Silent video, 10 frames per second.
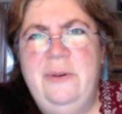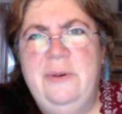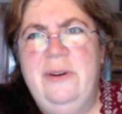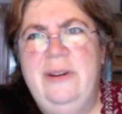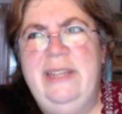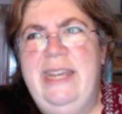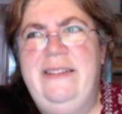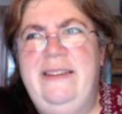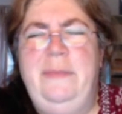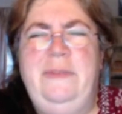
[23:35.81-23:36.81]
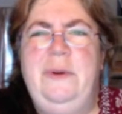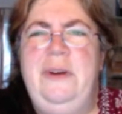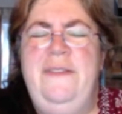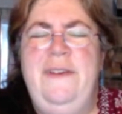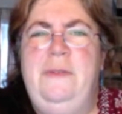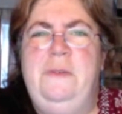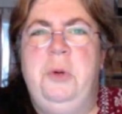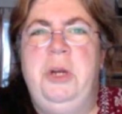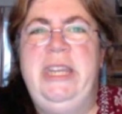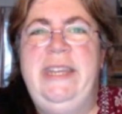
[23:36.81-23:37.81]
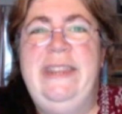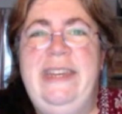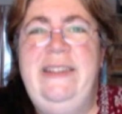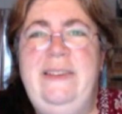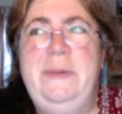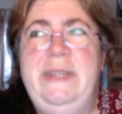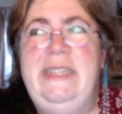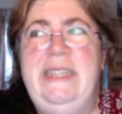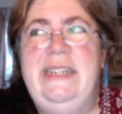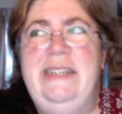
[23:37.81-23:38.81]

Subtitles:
or I'm sorry if I'm spoiling things, but